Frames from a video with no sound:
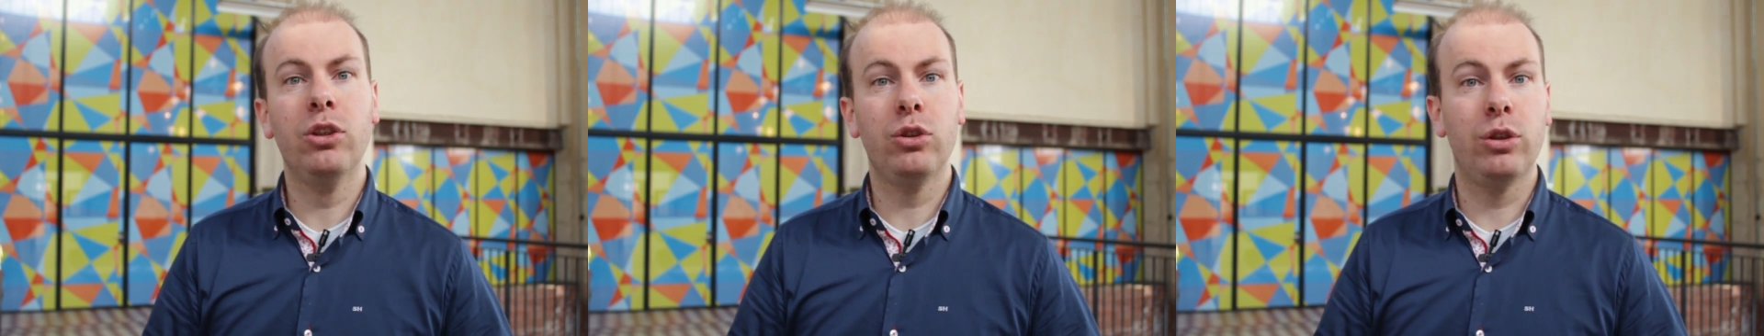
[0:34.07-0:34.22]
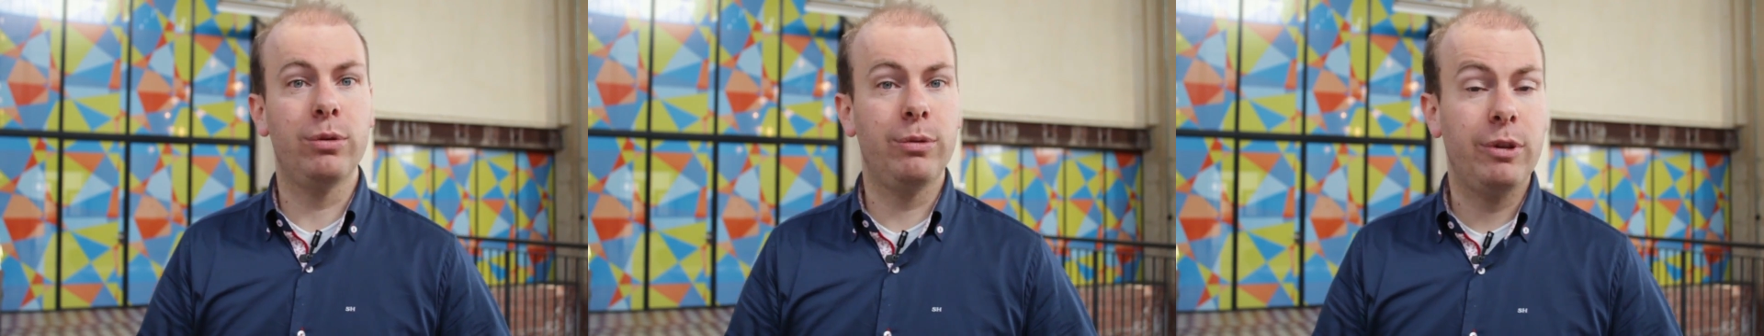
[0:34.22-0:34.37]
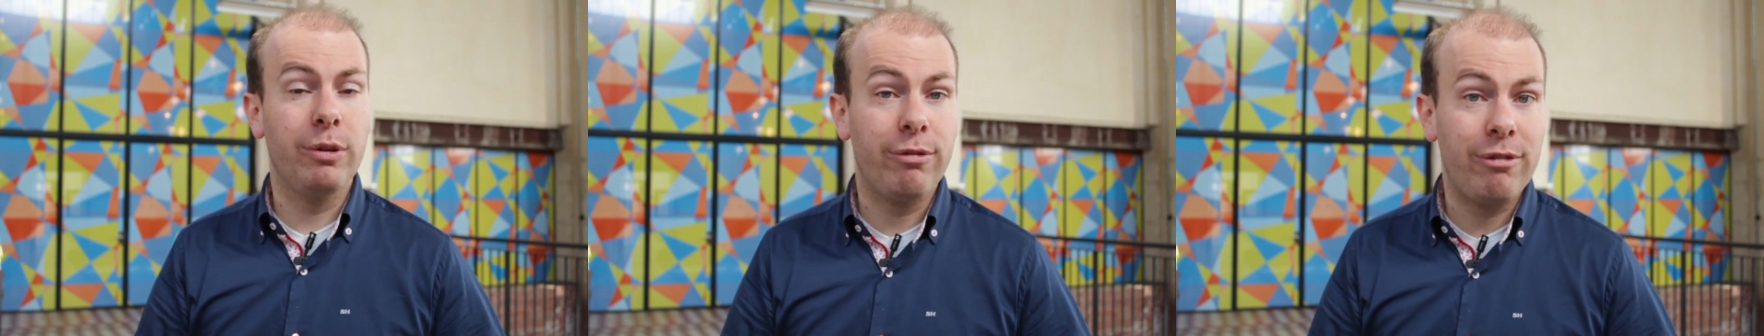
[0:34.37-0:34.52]

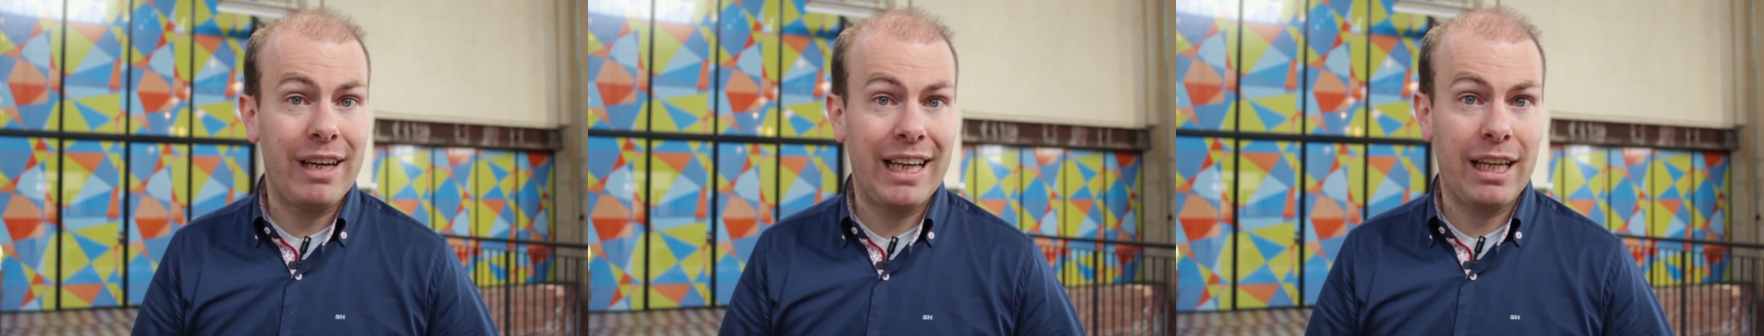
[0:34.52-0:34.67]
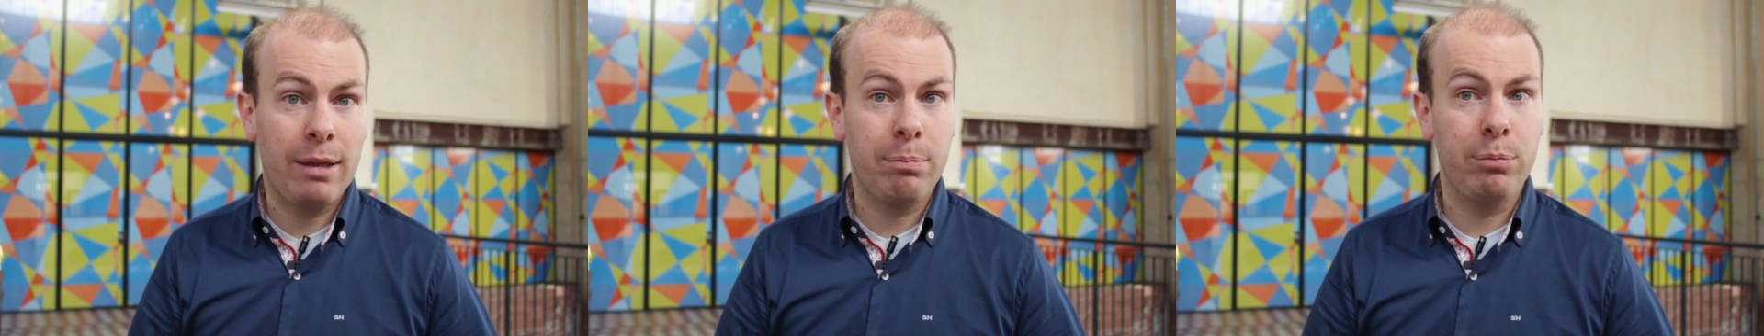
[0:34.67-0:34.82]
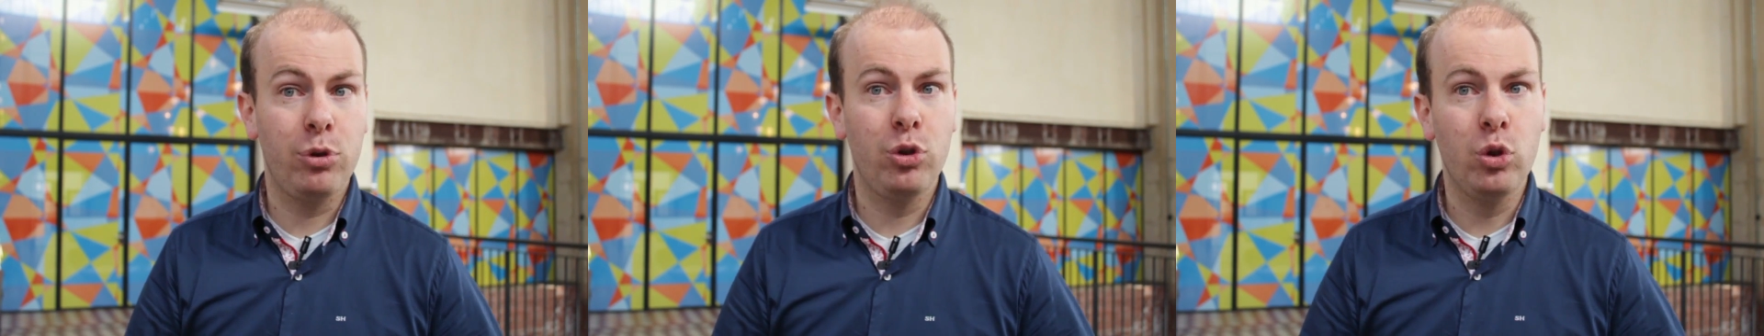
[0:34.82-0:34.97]
to
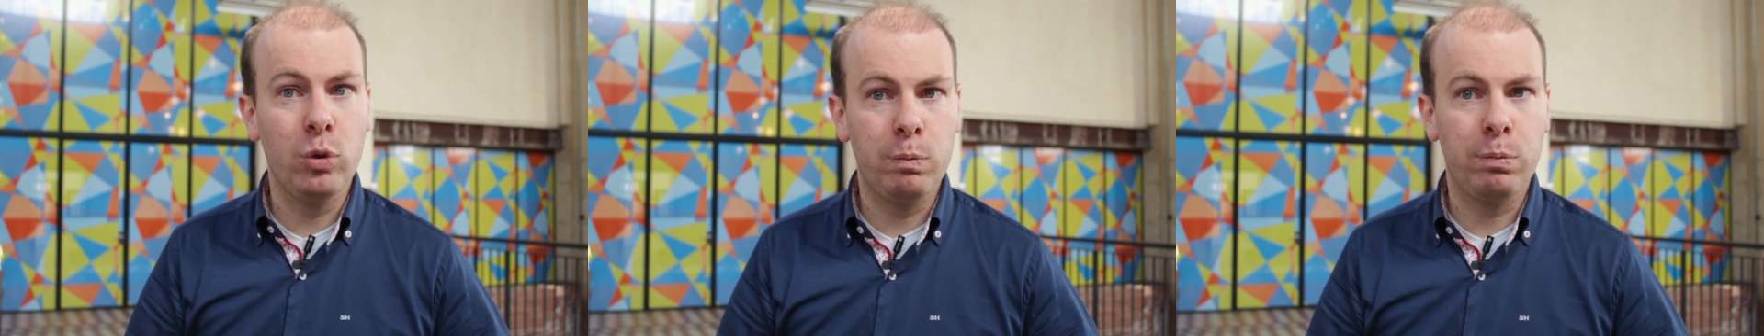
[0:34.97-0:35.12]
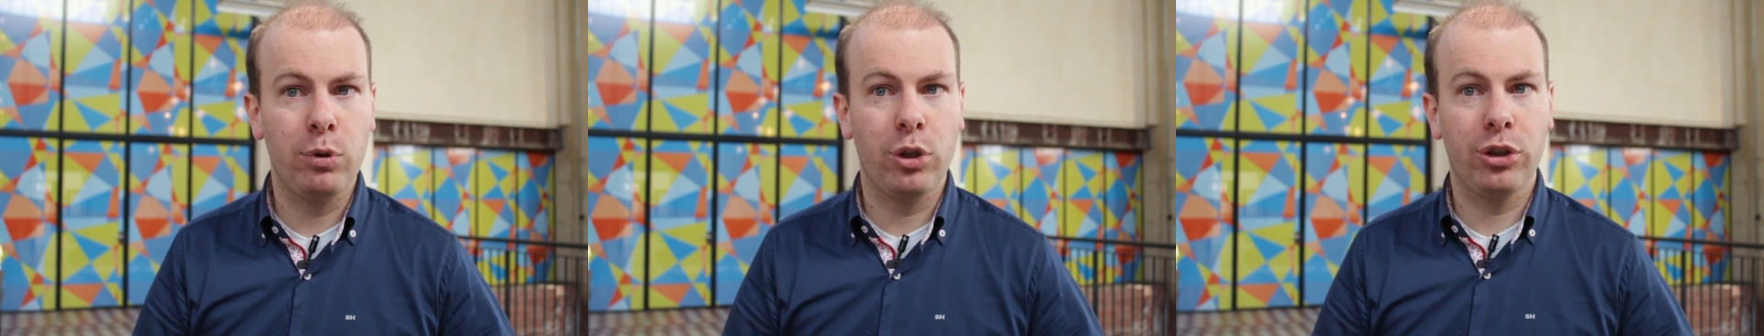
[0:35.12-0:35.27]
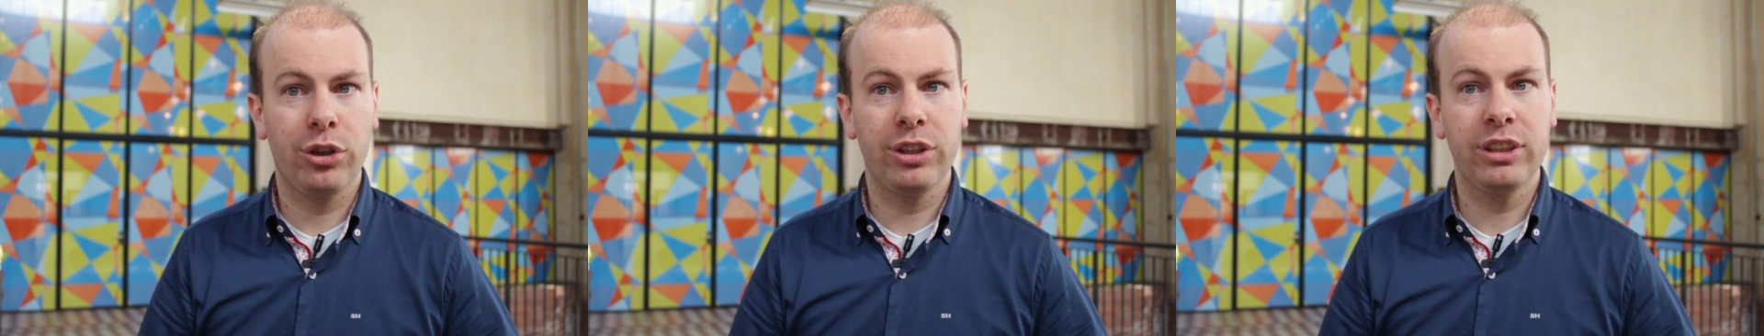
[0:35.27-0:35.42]
develop new
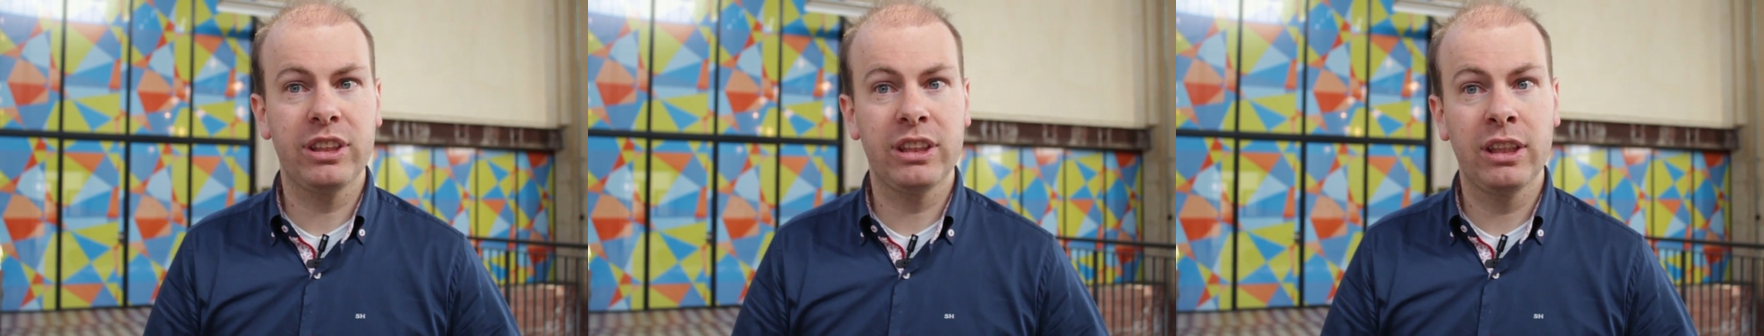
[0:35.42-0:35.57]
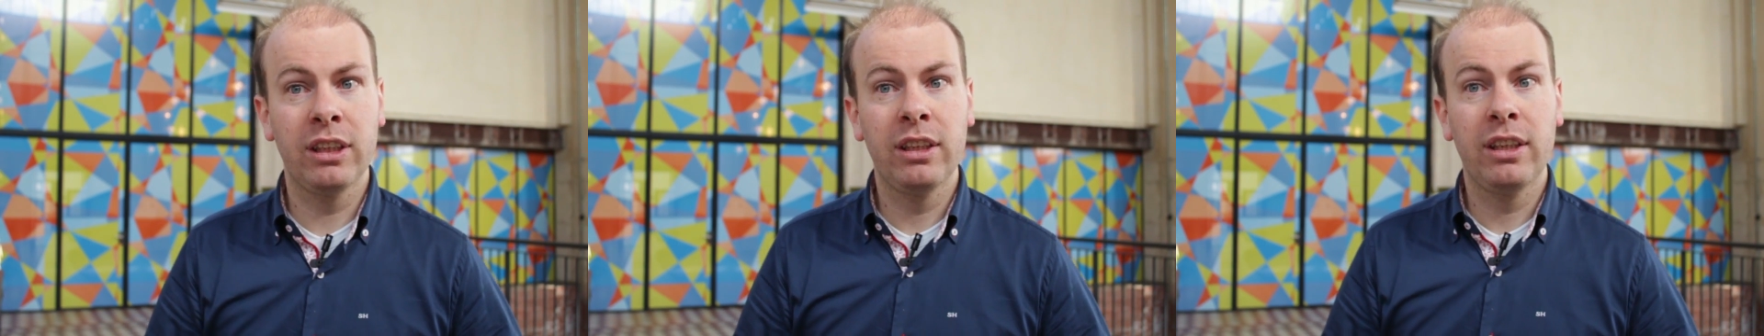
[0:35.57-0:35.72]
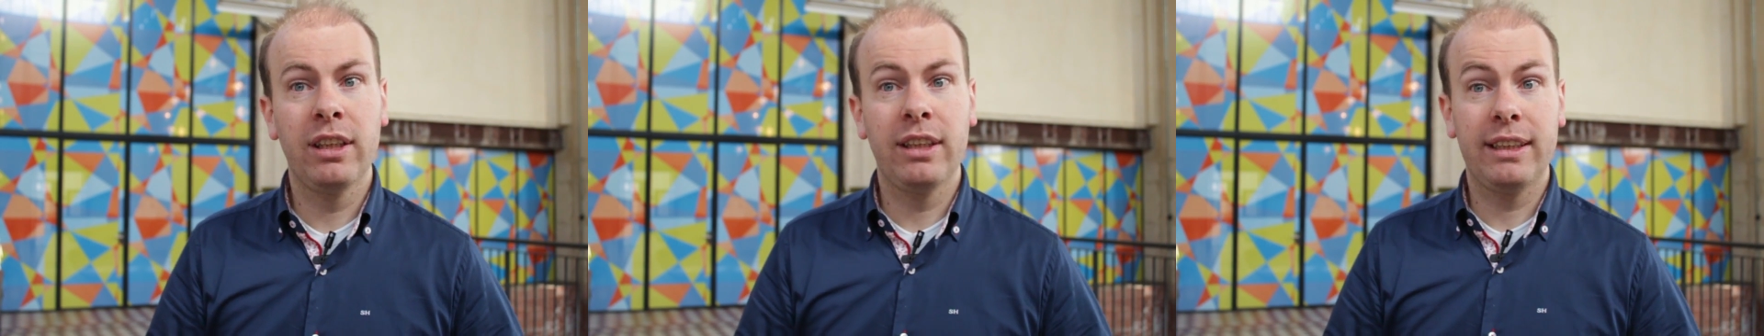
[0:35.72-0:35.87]
products